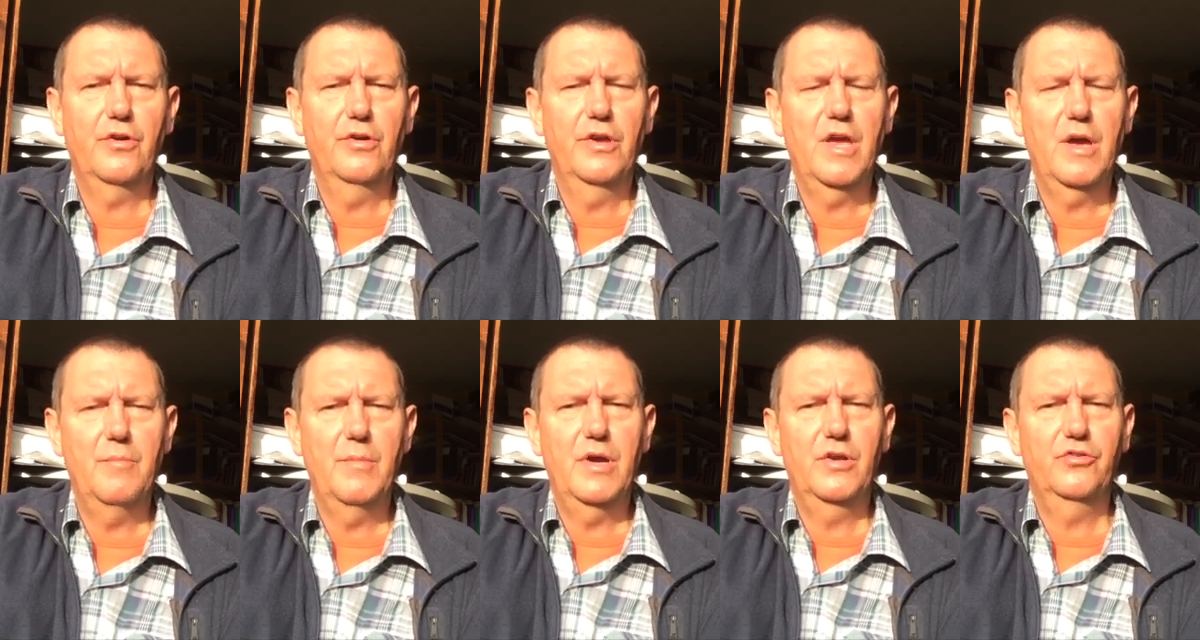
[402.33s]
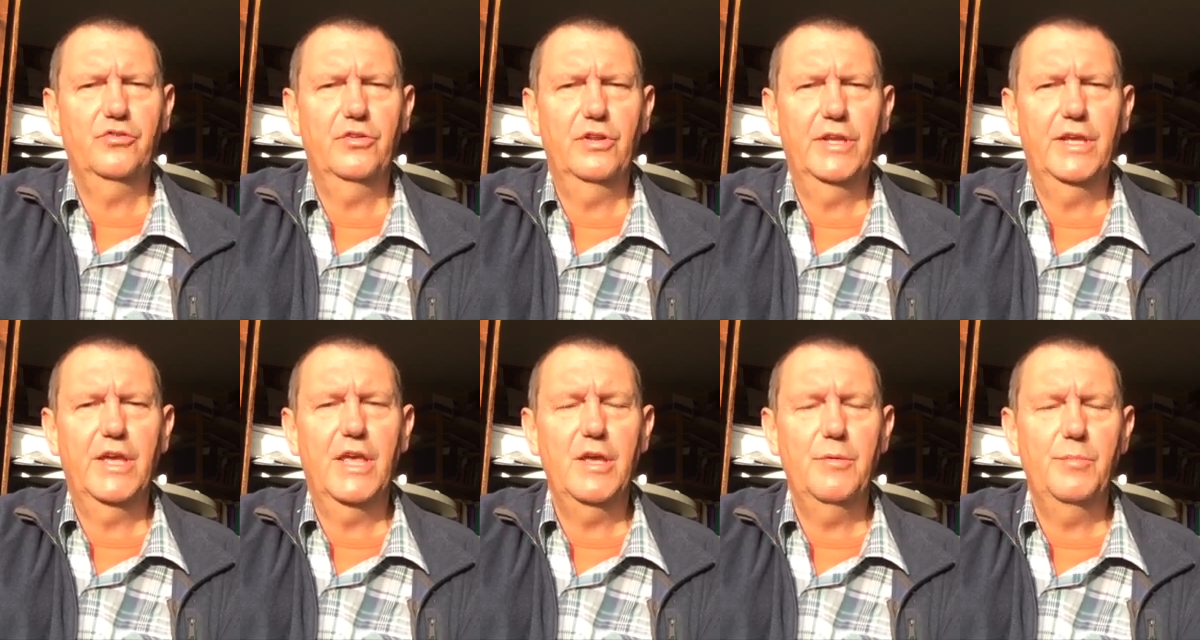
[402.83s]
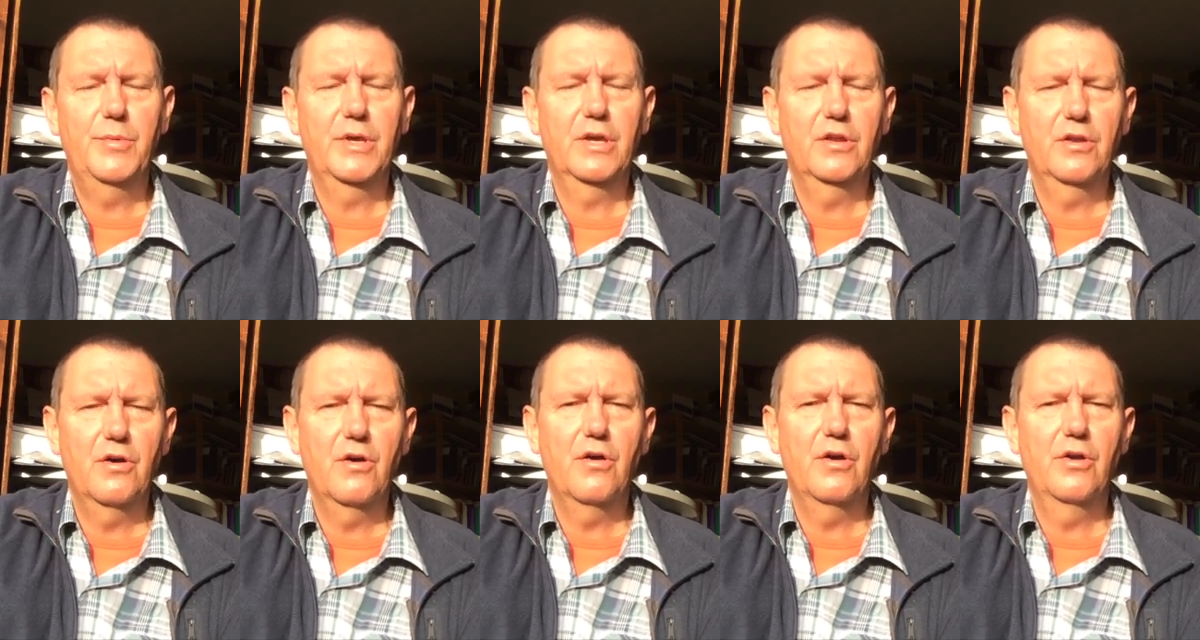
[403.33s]
I am actually keeping
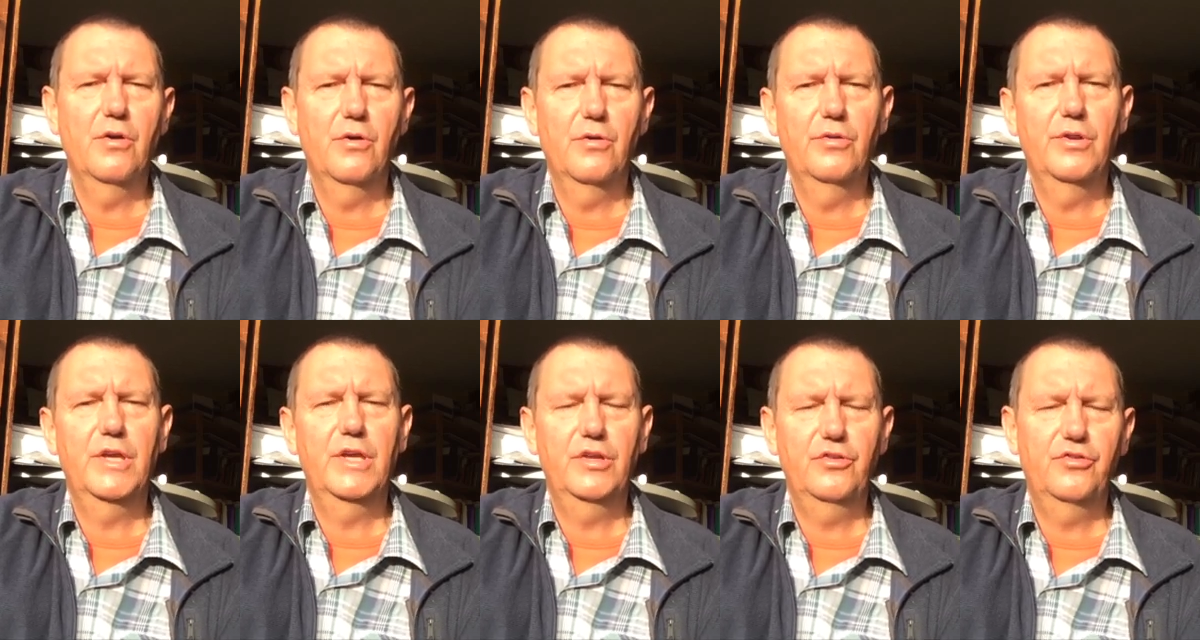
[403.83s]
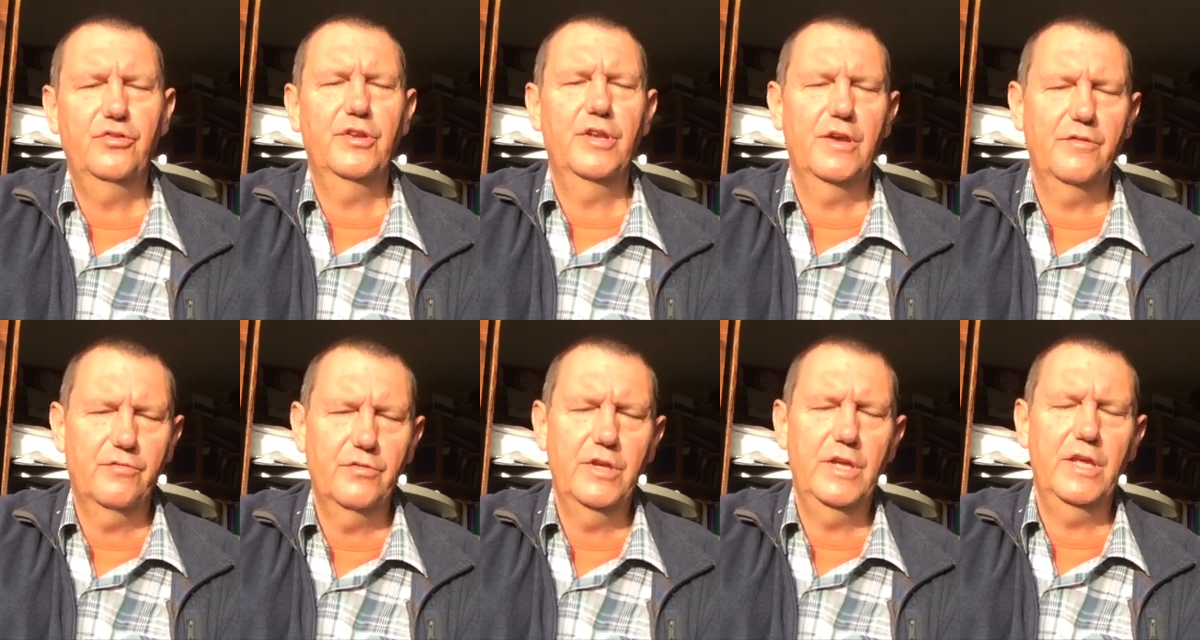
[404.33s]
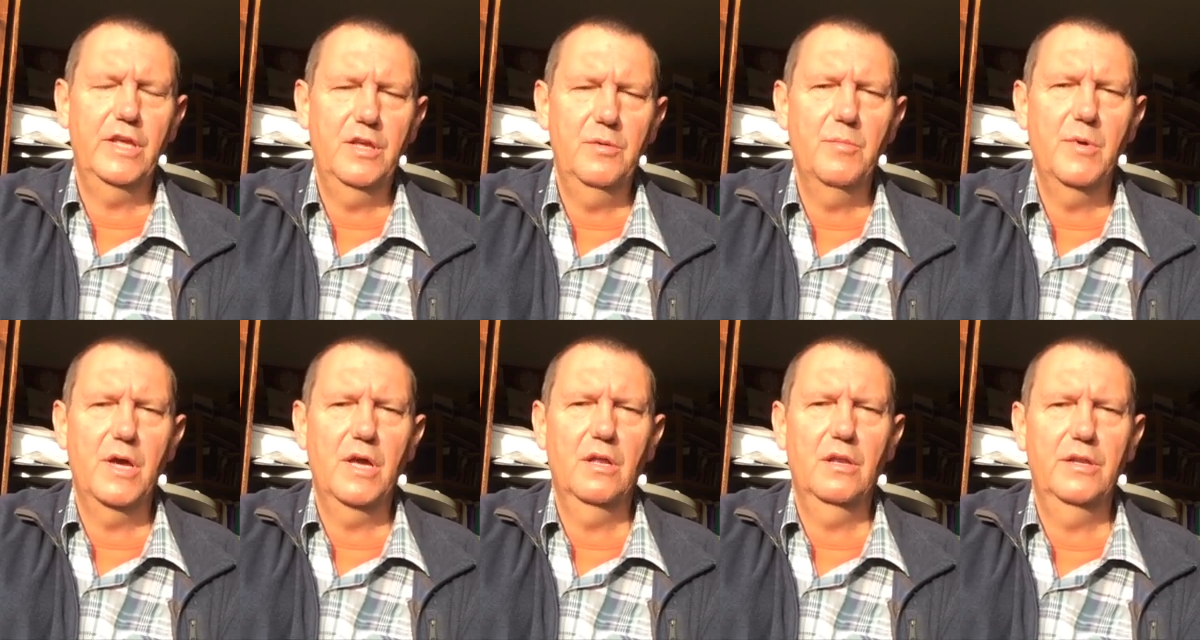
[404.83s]
an eye on each and every
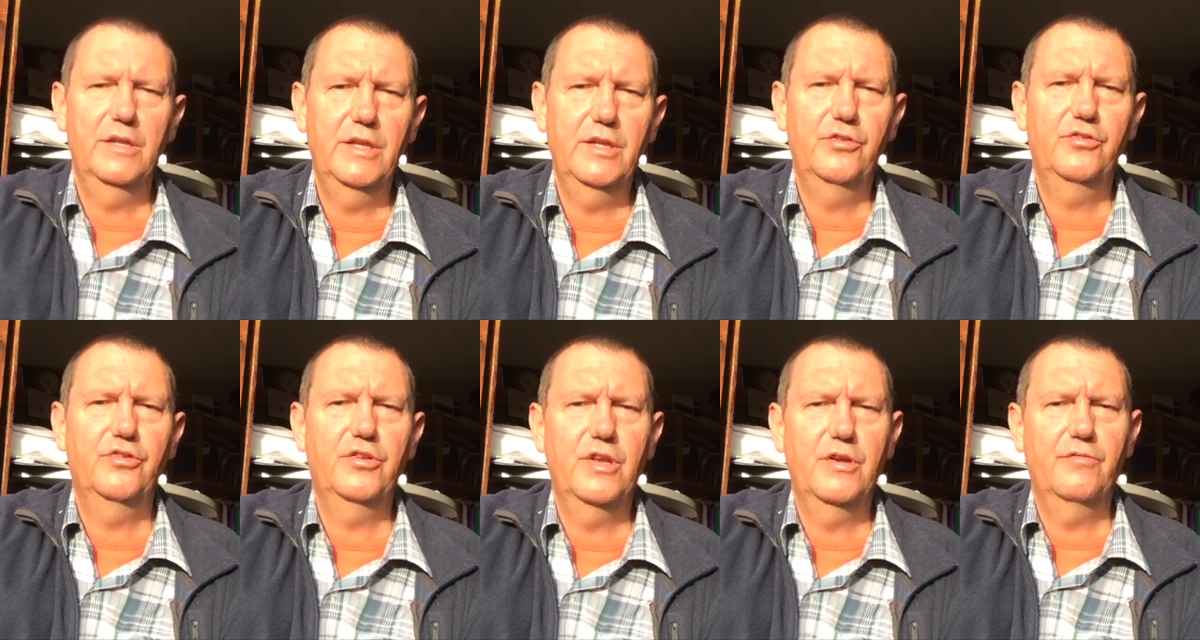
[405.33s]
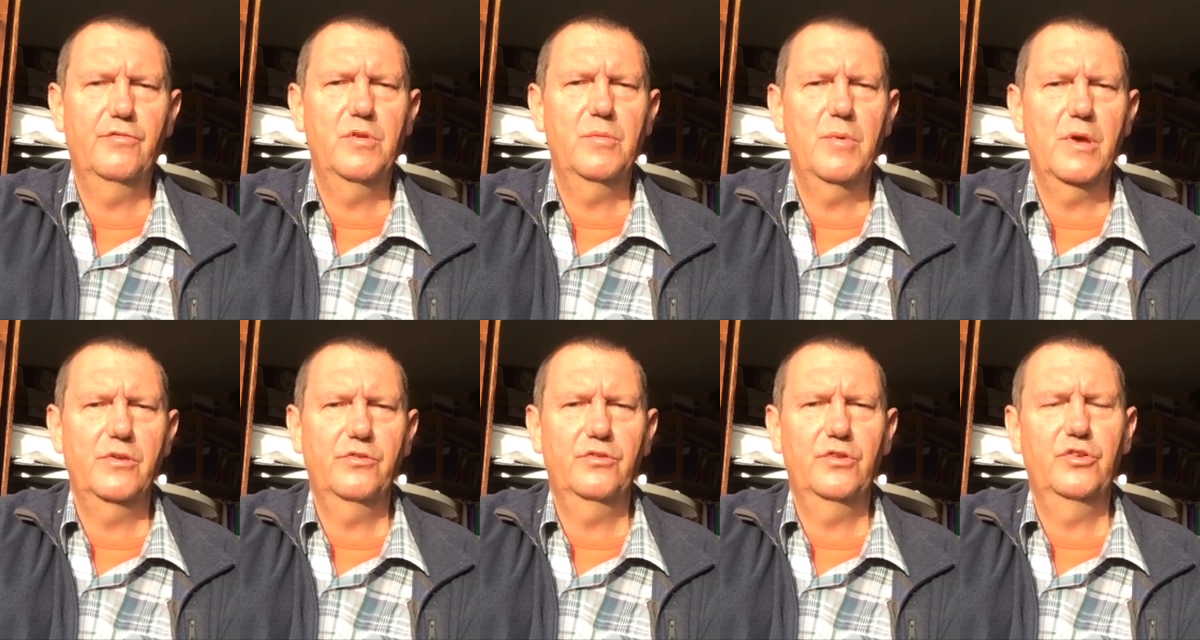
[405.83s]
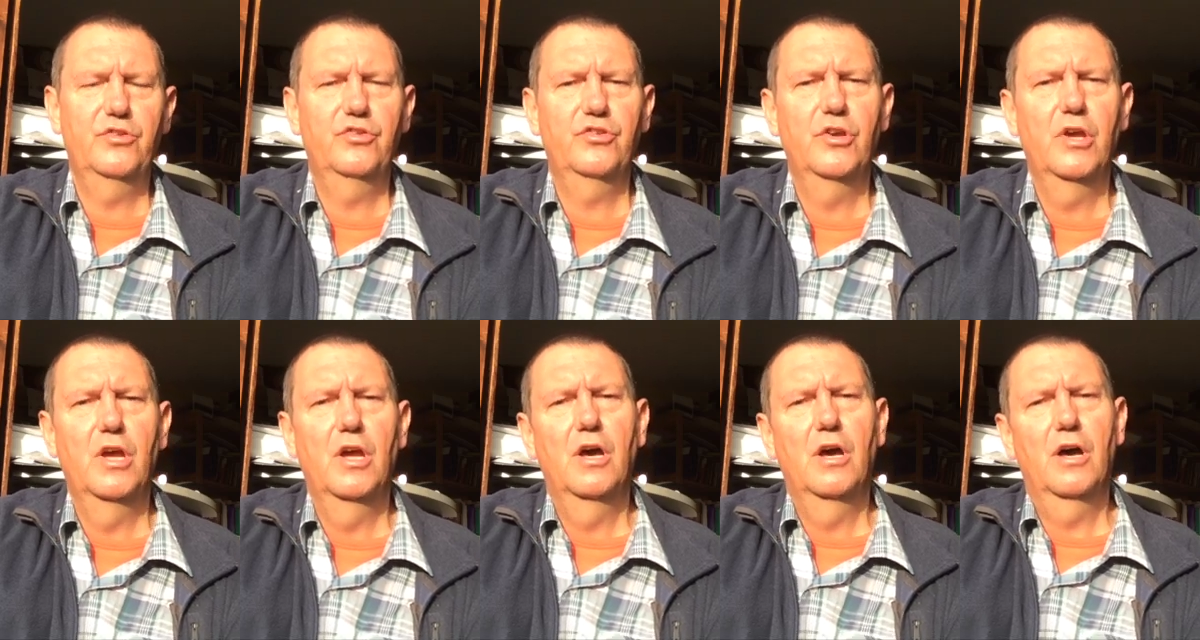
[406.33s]
email and each and every message